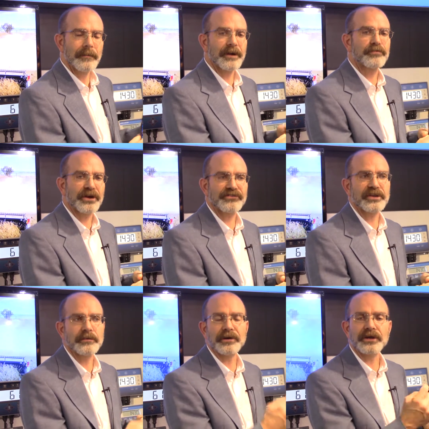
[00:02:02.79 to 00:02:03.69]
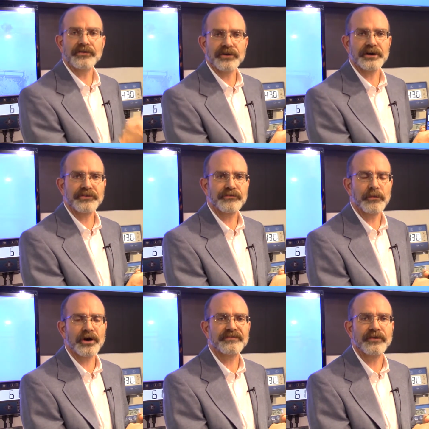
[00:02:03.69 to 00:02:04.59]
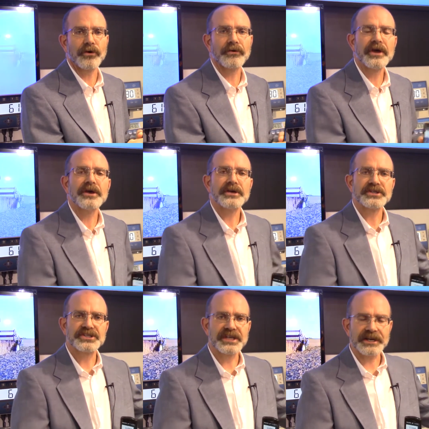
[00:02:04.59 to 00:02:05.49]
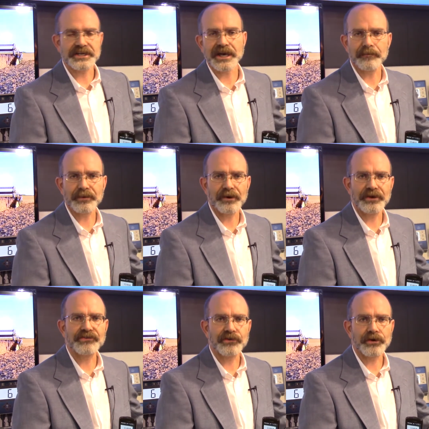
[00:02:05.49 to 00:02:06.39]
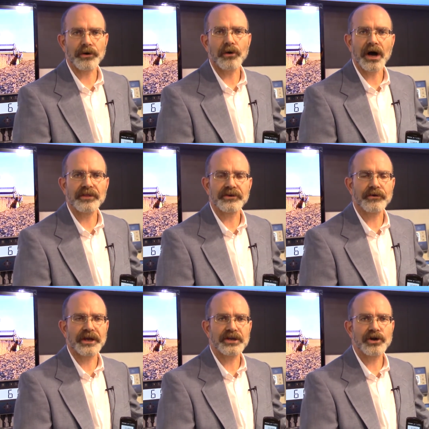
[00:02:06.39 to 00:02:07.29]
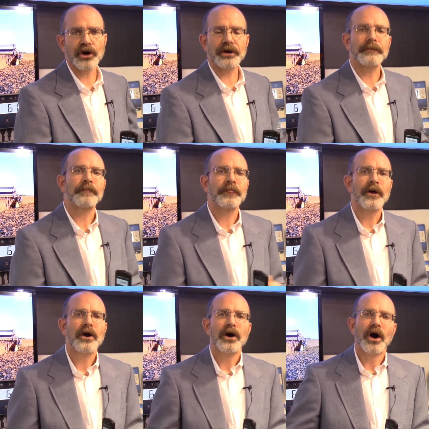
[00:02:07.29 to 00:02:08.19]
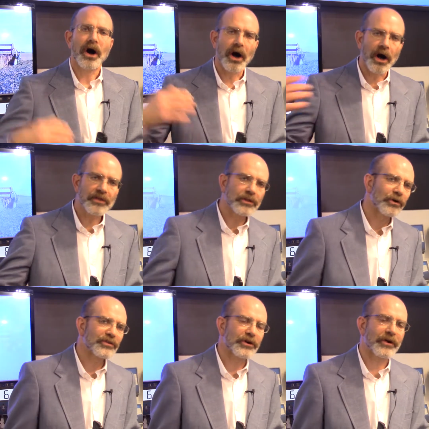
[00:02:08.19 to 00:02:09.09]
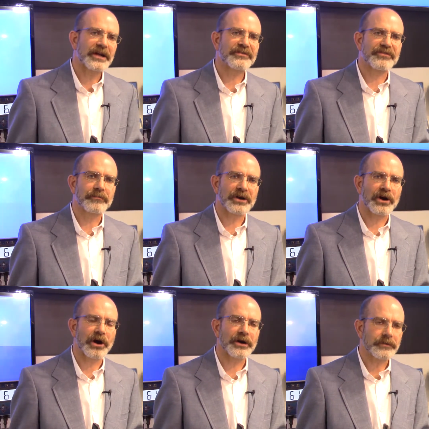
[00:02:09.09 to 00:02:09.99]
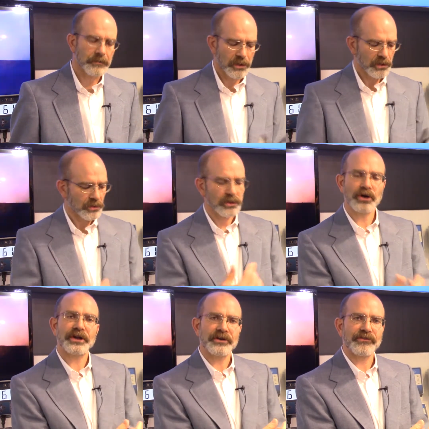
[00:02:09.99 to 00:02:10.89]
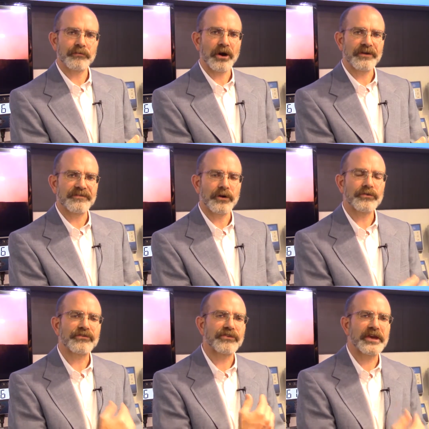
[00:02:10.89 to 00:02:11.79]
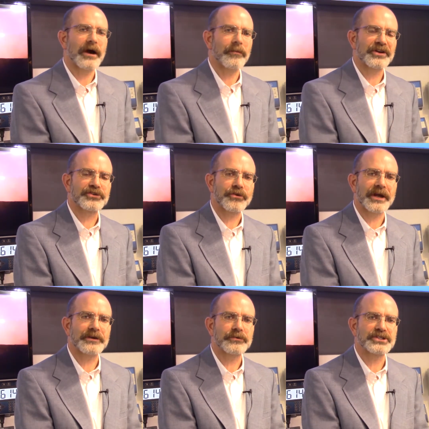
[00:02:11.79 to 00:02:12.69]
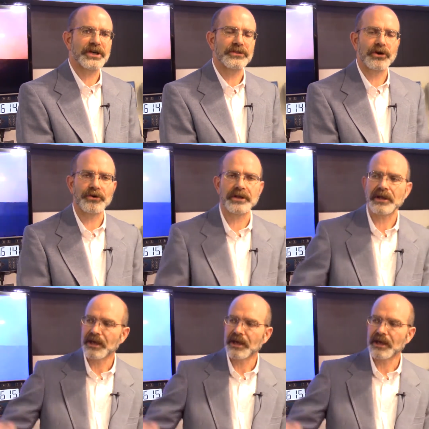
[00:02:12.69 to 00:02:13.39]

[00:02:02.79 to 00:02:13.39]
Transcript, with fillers: by pressing the buttons on his smartphone. Set a temporary zero on the grain cart, unload the grain from the cart, look at his smartphone, see how much grain was unloaded,